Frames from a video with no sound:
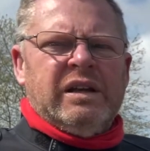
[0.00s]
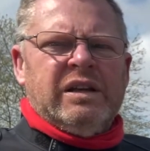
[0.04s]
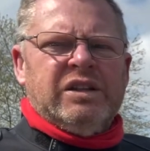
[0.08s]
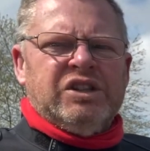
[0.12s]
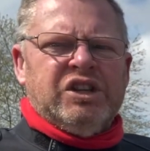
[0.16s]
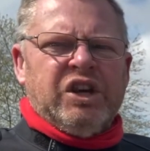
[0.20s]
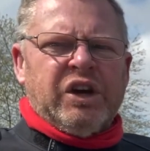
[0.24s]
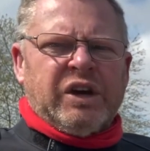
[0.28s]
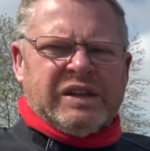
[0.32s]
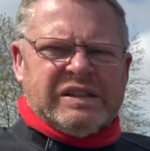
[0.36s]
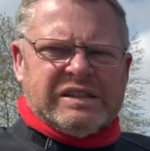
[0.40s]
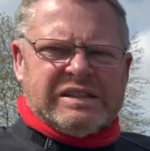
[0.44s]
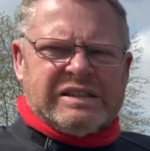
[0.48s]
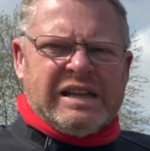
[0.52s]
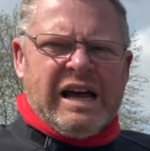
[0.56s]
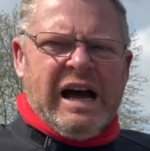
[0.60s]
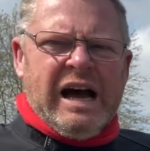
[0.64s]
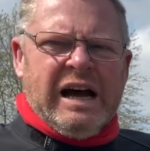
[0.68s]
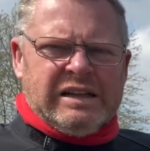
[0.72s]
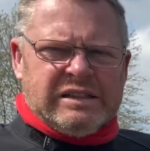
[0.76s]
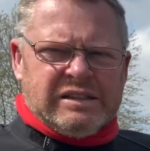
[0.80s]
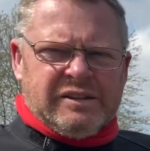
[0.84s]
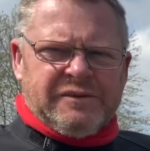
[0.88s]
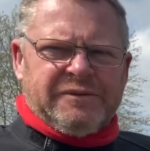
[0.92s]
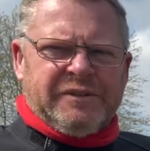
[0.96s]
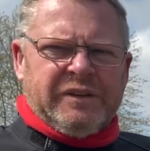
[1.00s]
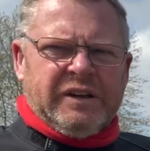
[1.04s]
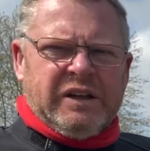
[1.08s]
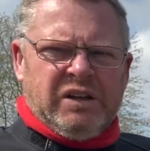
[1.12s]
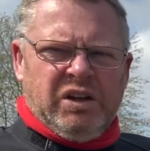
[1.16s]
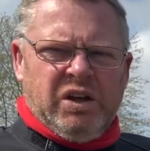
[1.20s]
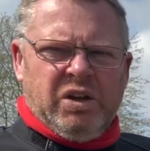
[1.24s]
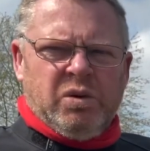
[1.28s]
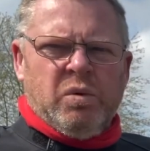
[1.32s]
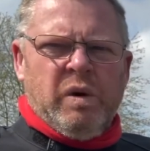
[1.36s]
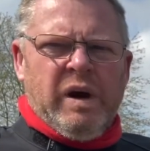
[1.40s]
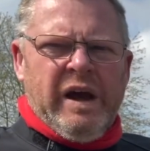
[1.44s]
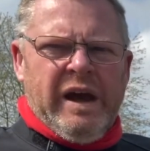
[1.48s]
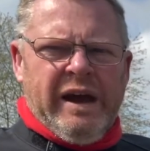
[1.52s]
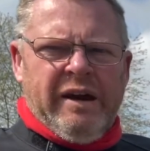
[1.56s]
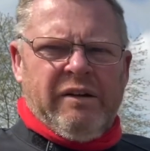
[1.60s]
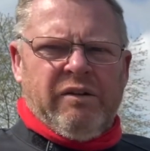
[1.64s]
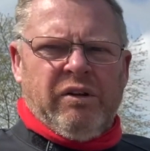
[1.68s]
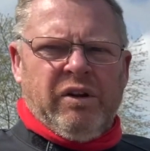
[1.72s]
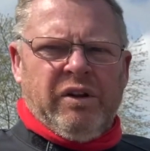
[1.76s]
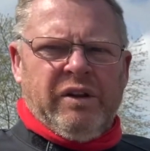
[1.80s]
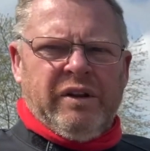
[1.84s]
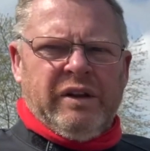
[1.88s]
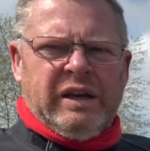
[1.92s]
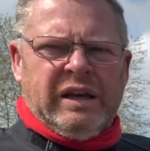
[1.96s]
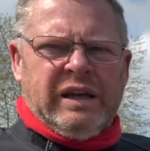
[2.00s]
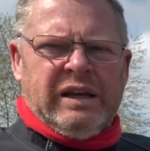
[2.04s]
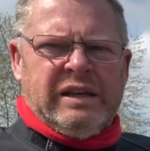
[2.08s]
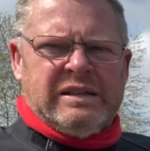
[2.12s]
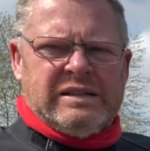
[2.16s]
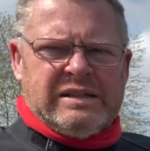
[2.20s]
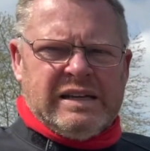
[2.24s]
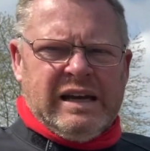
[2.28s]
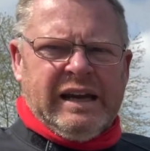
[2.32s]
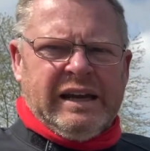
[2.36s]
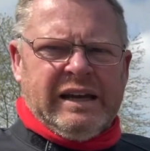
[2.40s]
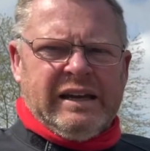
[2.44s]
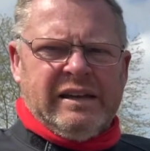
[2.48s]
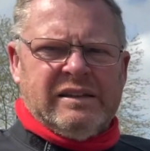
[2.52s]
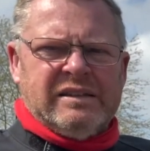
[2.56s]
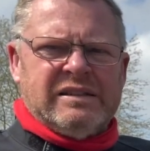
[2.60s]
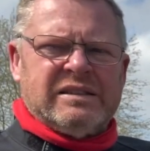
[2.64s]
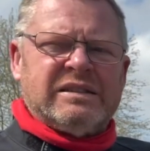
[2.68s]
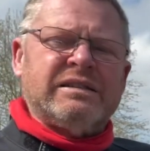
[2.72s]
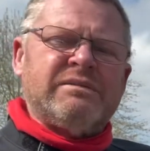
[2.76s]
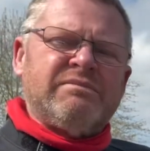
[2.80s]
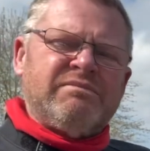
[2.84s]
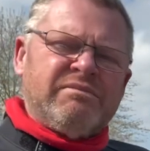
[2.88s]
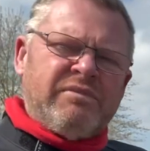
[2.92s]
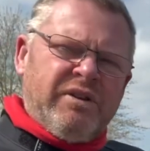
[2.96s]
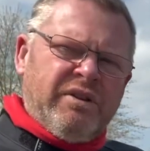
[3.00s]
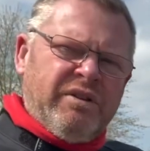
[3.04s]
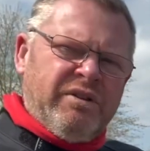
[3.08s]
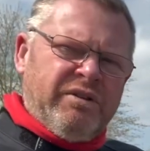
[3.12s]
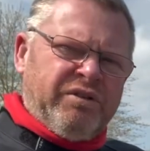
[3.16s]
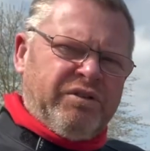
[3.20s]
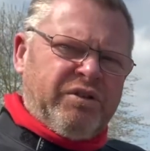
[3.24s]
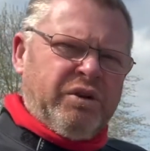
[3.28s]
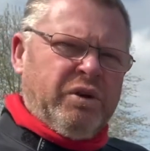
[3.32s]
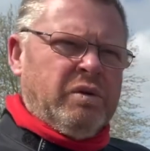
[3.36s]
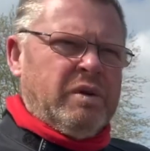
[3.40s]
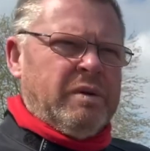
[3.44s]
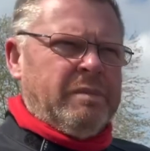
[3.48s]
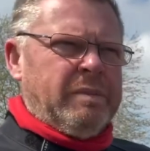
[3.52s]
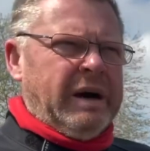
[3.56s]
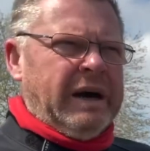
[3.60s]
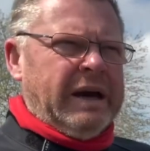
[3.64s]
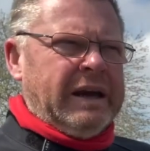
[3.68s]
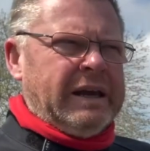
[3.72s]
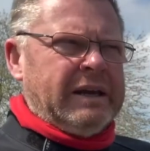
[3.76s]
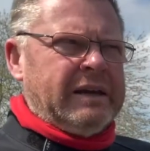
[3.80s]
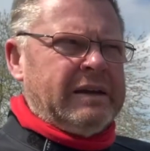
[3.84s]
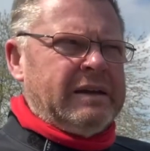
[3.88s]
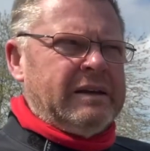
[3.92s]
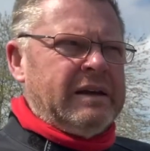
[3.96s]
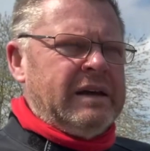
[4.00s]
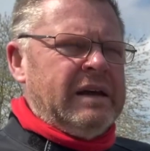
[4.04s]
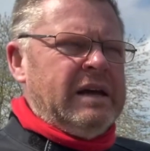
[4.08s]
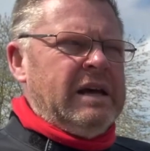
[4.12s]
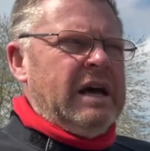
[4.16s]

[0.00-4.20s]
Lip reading: you can start to feel the wear on the tyres through the bike.